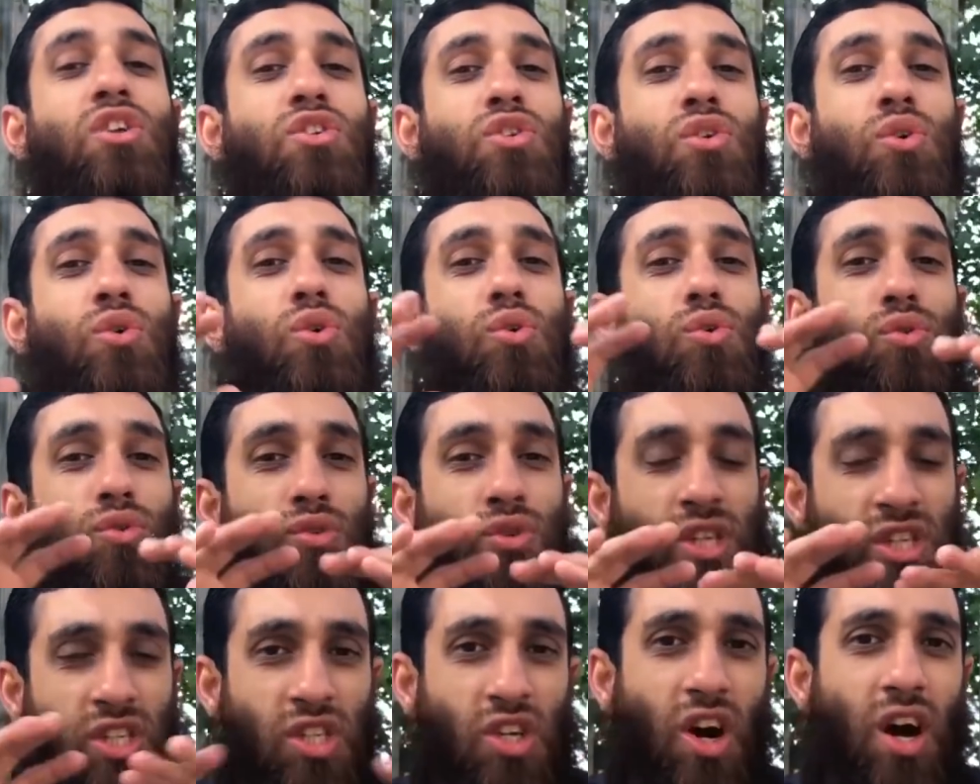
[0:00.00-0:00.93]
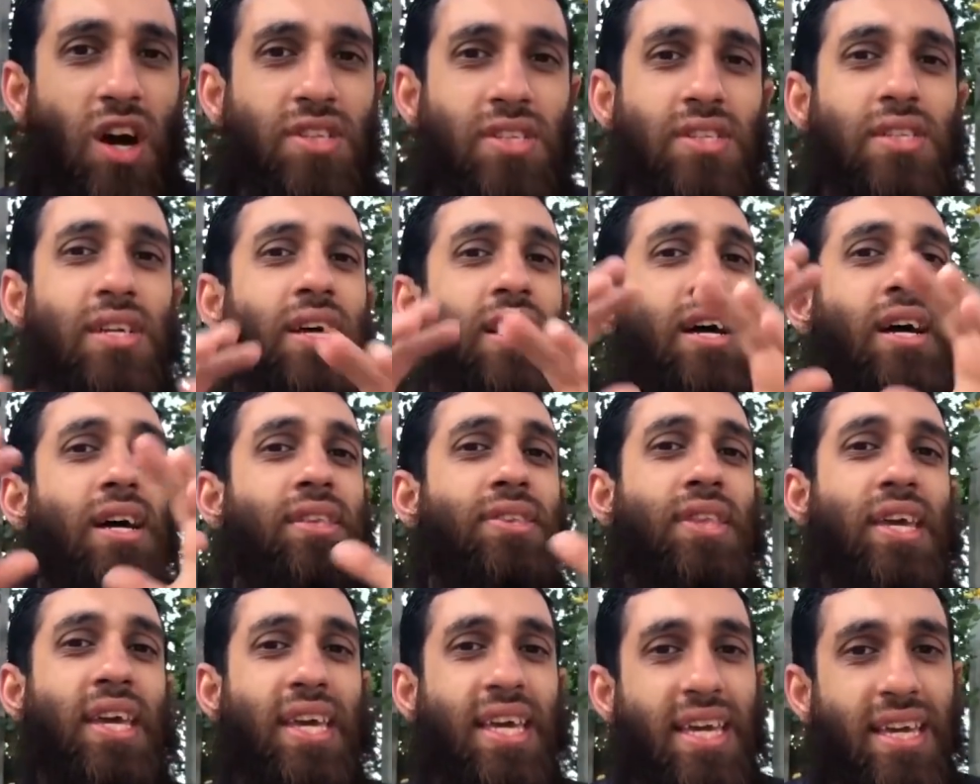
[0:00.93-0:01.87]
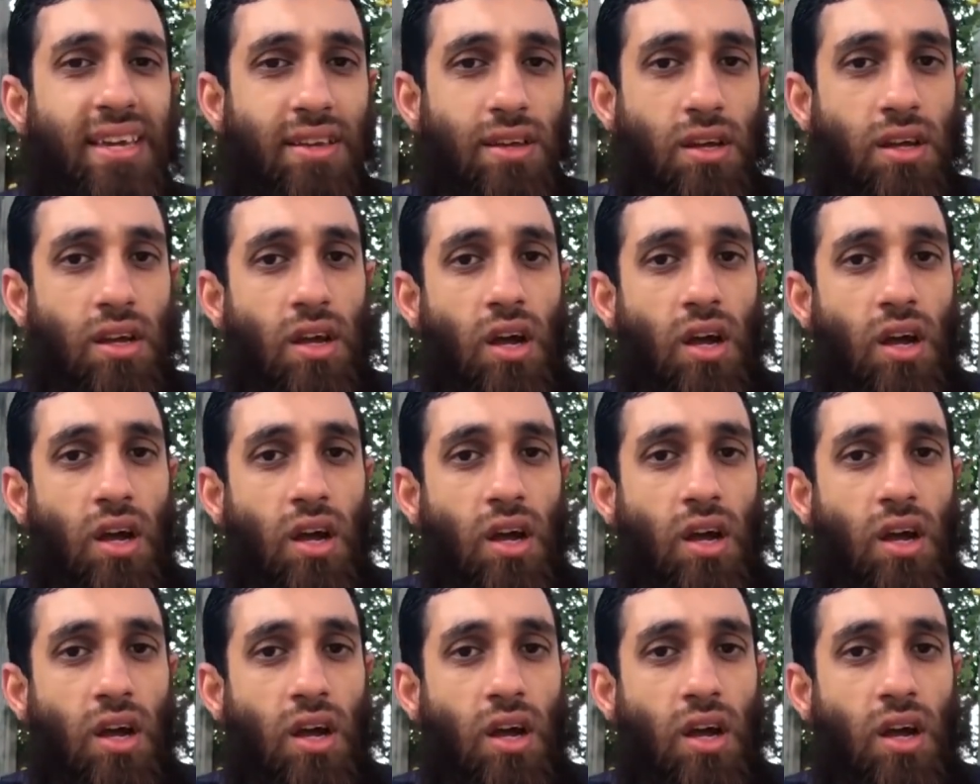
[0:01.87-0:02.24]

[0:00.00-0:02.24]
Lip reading: to discuss the